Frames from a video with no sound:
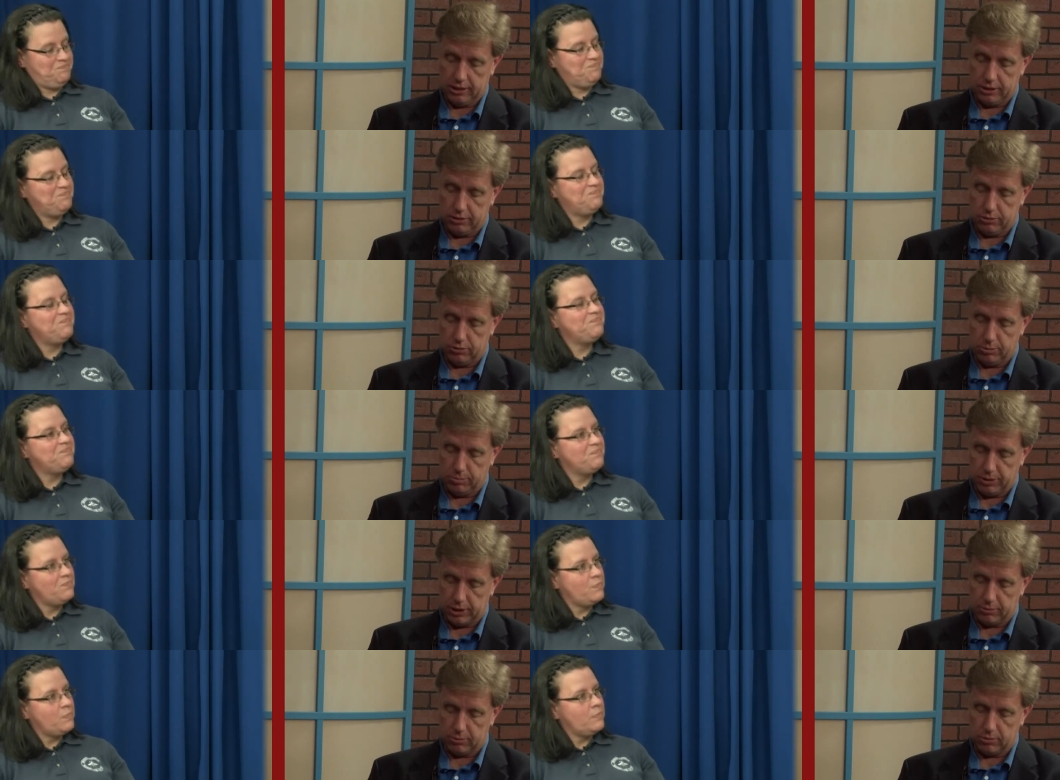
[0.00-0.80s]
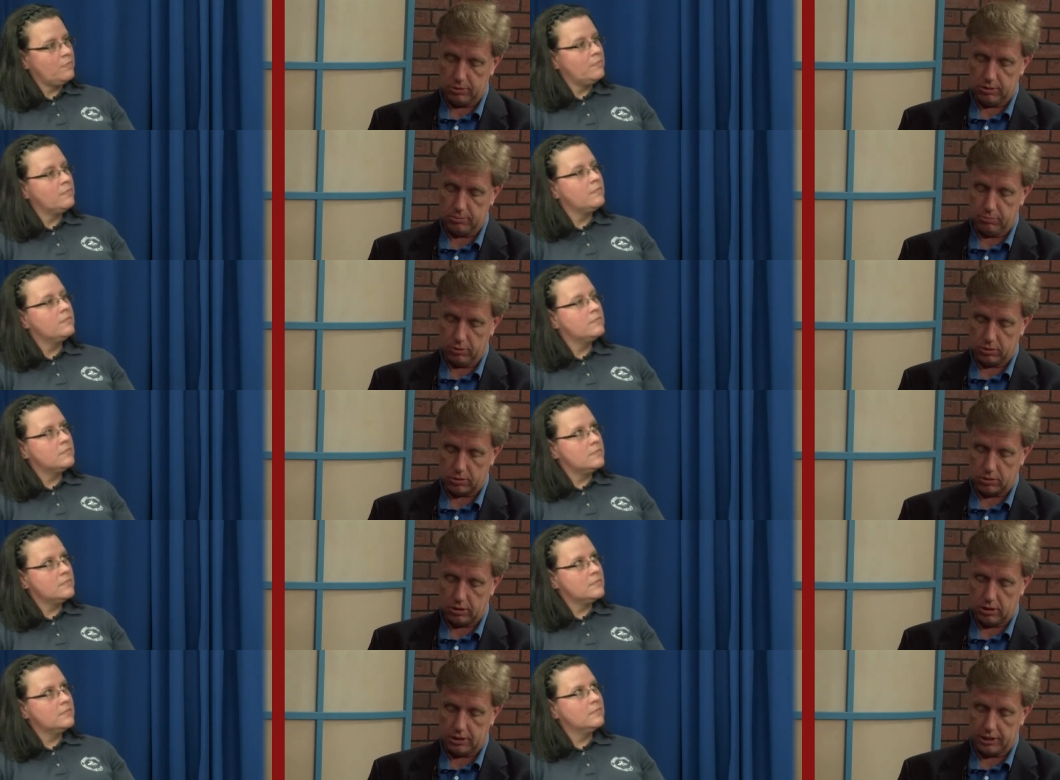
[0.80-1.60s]
Speaker 1: They're doing Buttonwood,
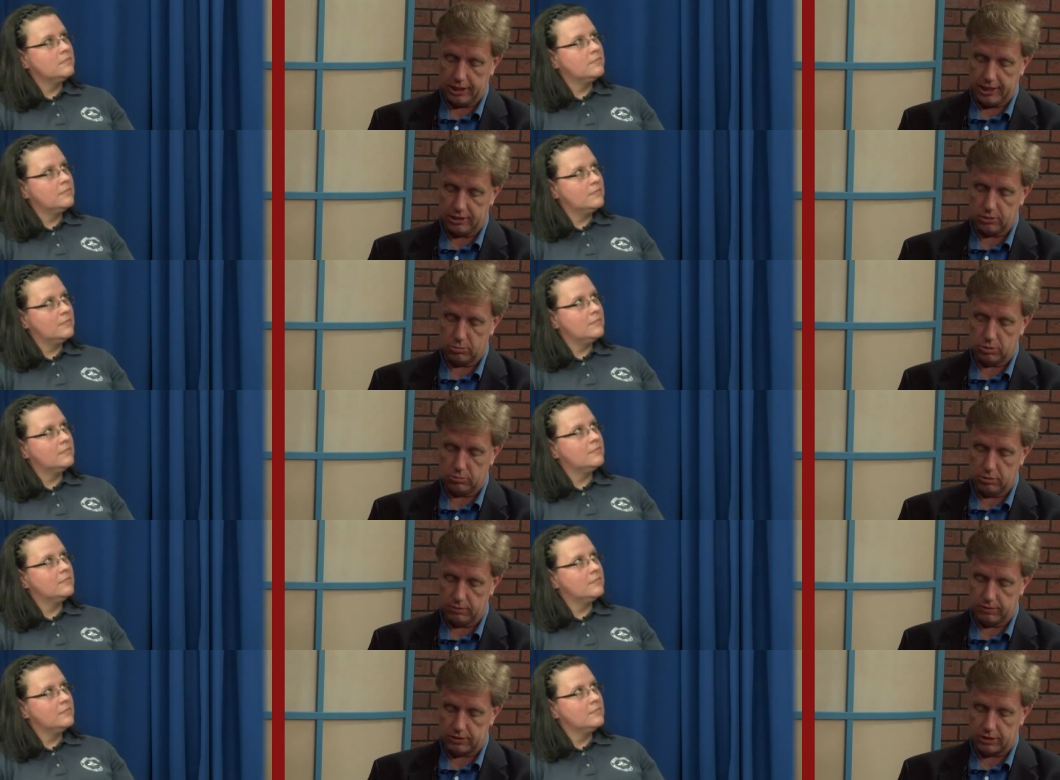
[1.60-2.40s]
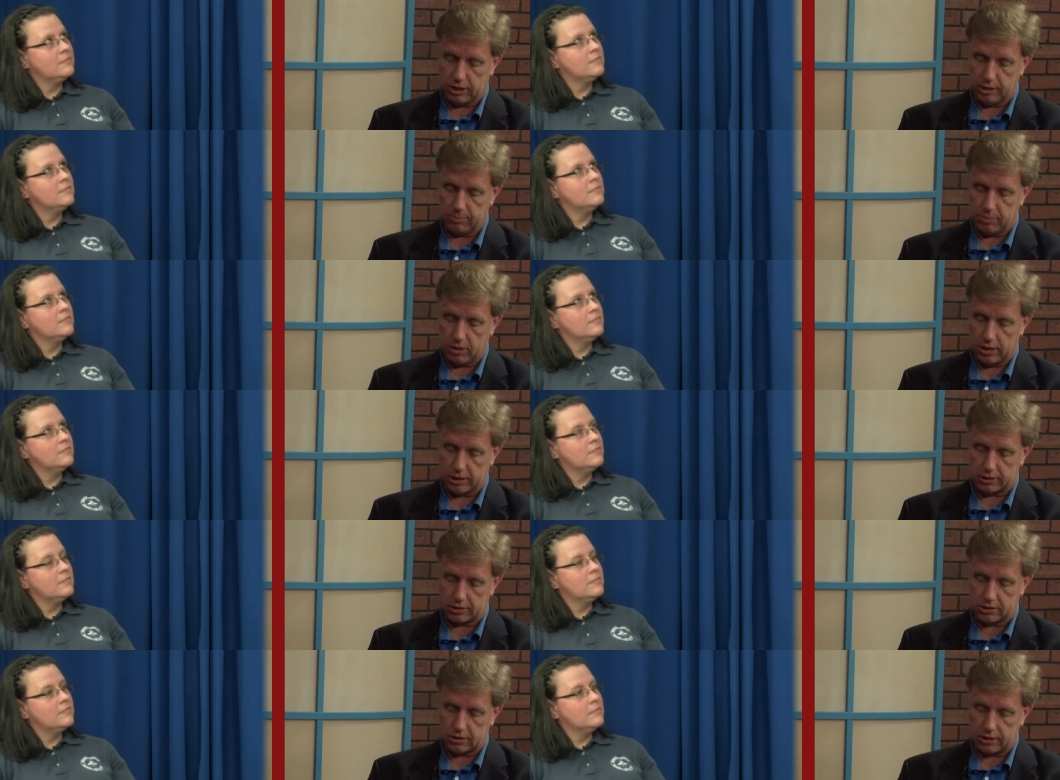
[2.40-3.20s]
Brooklawn, Hazelwood, Riverside
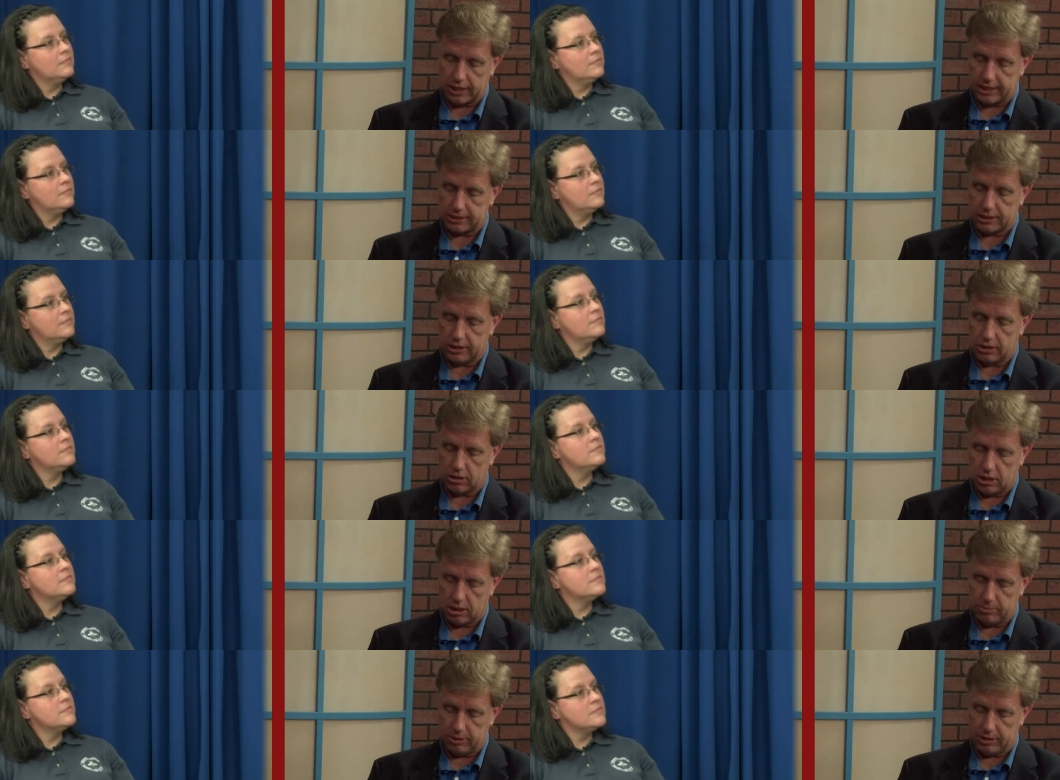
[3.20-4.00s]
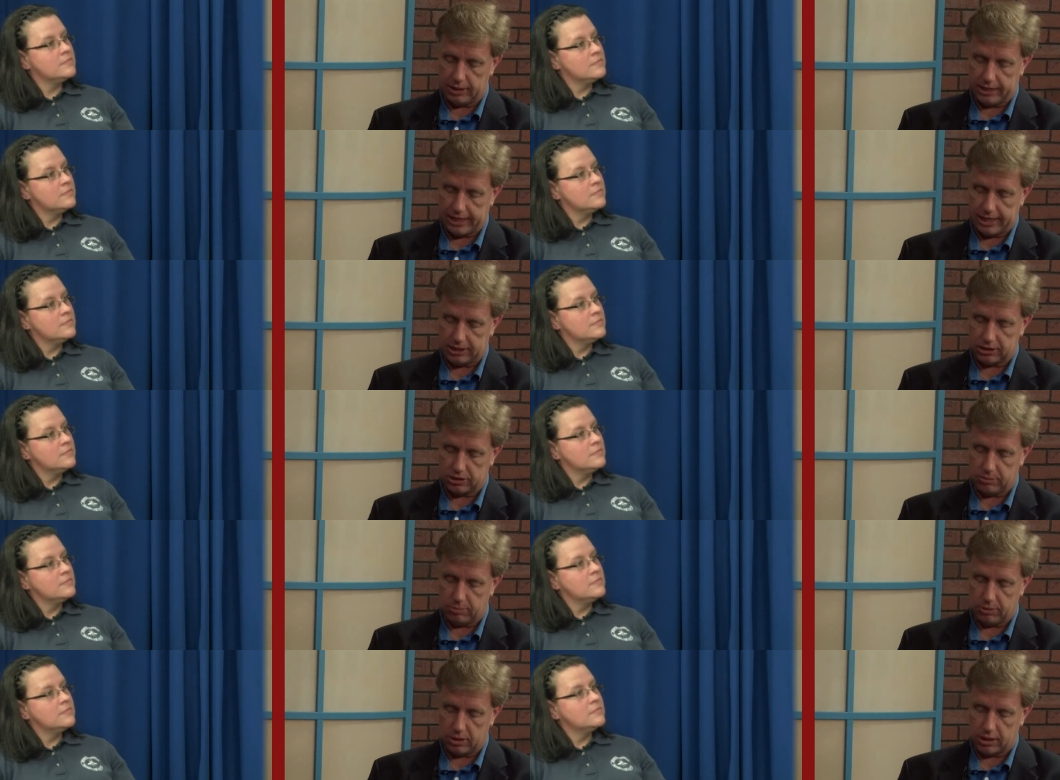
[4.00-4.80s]
Parks, Clasky Common,
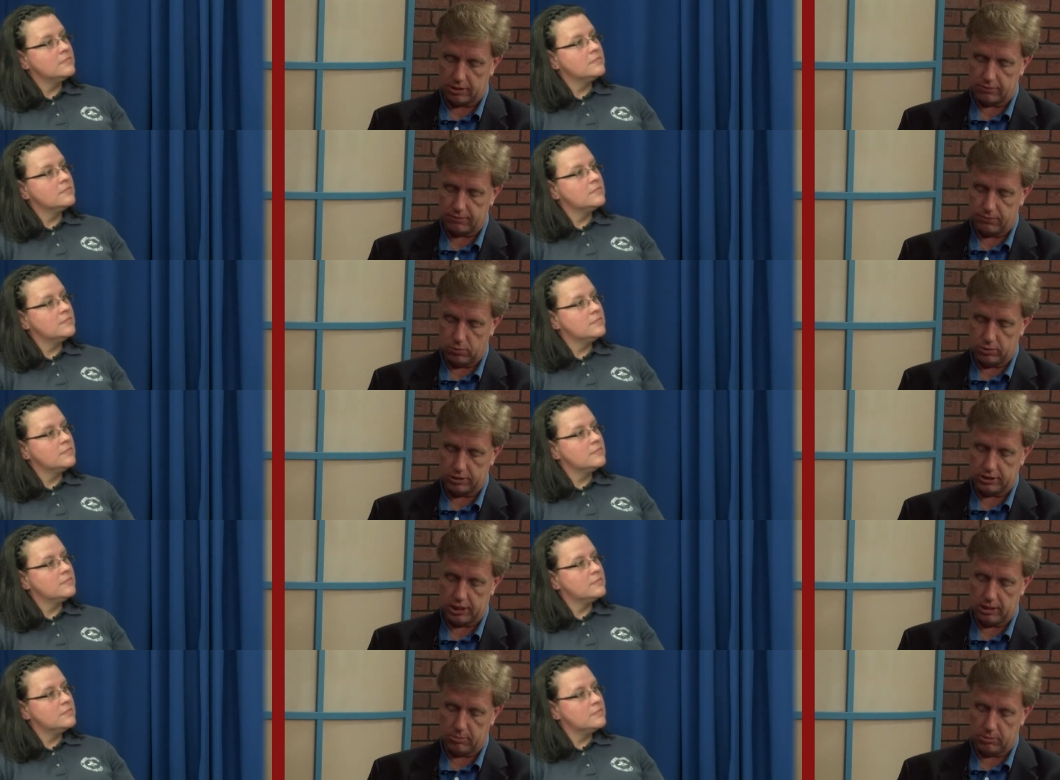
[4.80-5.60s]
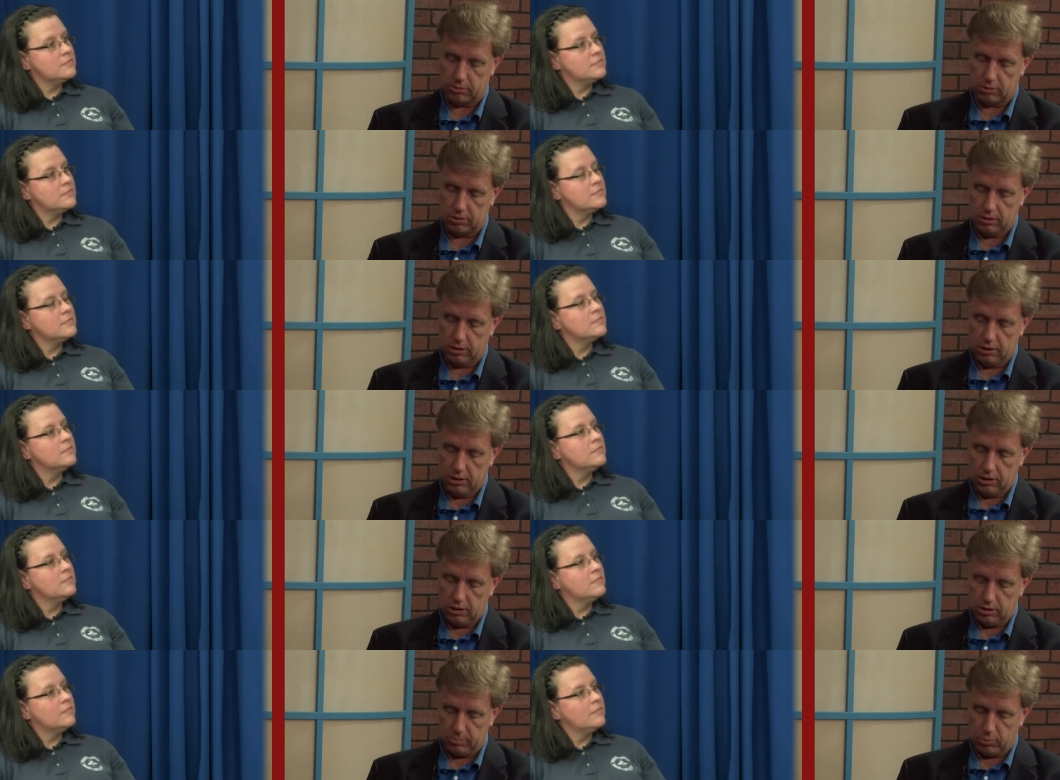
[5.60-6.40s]
Ashley Park, Fort Taber,
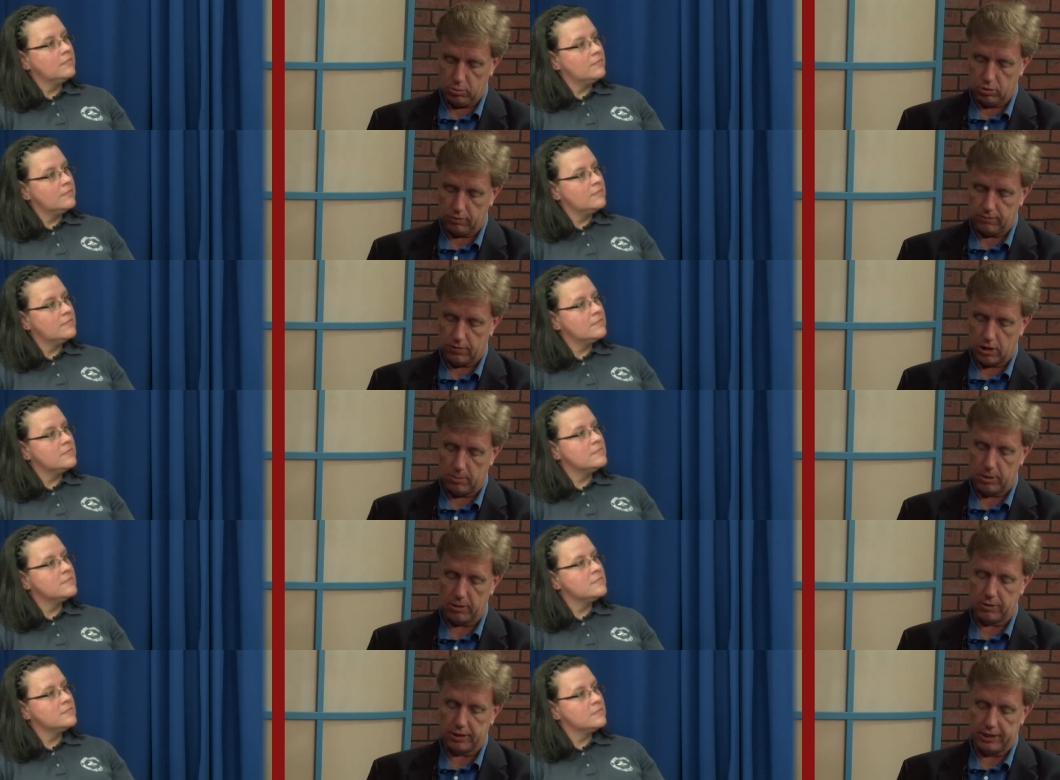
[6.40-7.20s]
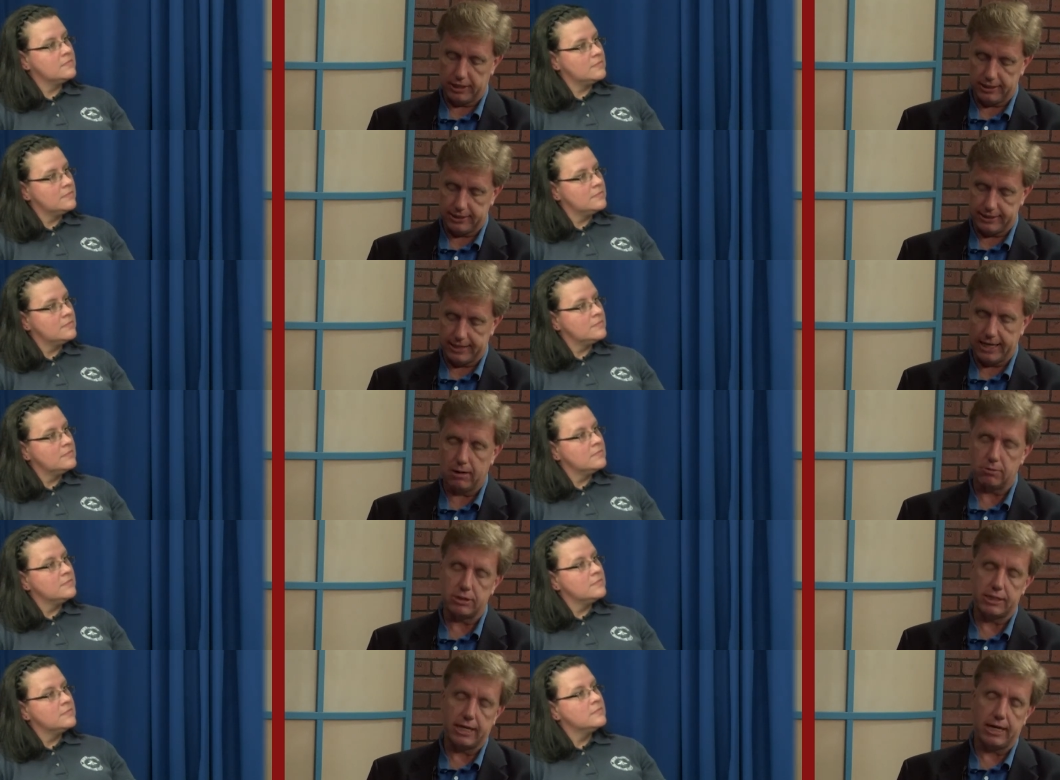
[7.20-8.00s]
the Poor Farm area, and
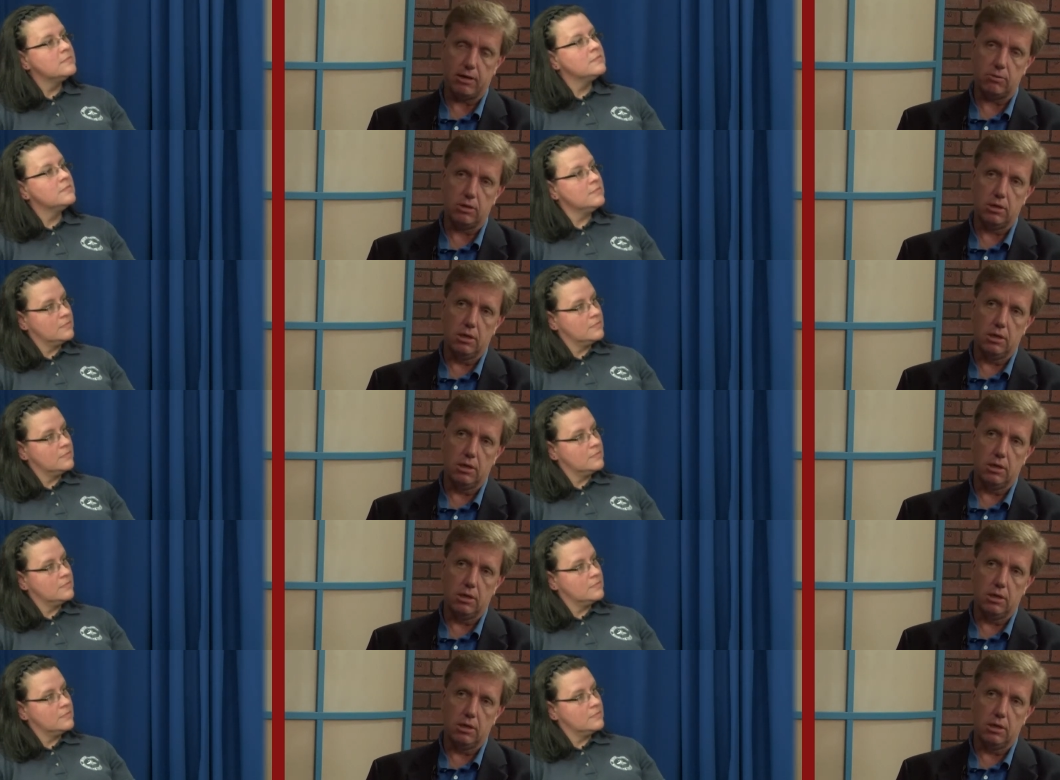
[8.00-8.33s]
downtown.